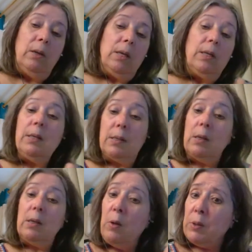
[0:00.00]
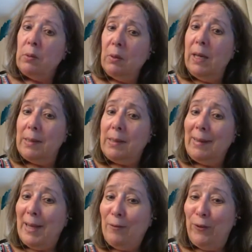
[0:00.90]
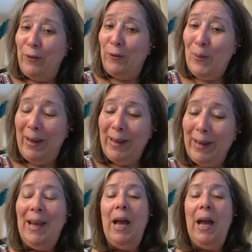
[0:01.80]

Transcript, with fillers: it's close. It's not that far away.